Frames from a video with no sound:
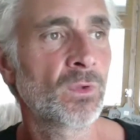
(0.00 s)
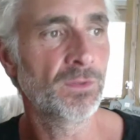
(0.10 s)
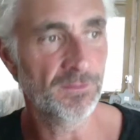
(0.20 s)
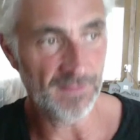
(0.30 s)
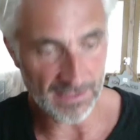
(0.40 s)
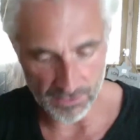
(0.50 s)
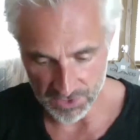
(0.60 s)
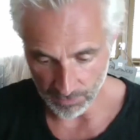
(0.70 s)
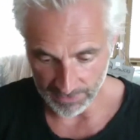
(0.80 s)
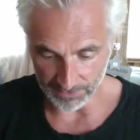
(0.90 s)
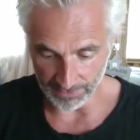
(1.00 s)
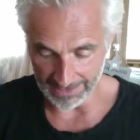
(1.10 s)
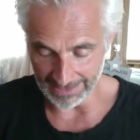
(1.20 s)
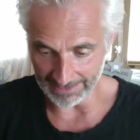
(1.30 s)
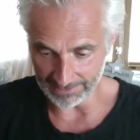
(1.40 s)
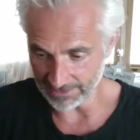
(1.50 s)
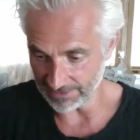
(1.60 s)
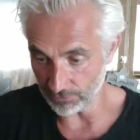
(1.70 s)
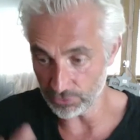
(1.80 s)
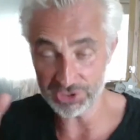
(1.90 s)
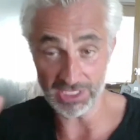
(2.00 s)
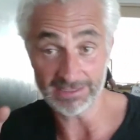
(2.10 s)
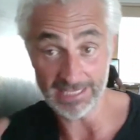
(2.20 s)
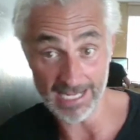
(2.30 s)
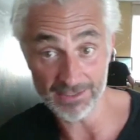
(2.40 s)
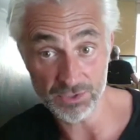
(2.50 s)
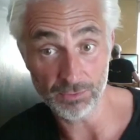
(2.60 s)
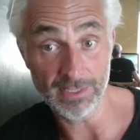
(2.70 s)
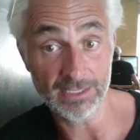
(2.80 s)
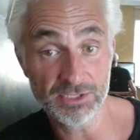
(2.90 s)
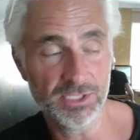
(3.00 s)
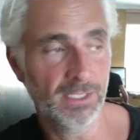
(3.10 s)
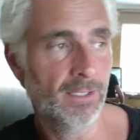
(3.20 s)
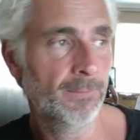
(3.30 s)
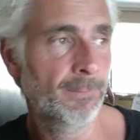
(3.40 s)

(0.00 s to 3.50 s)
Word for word: The venues that we're doing in London, they're all shut down till next year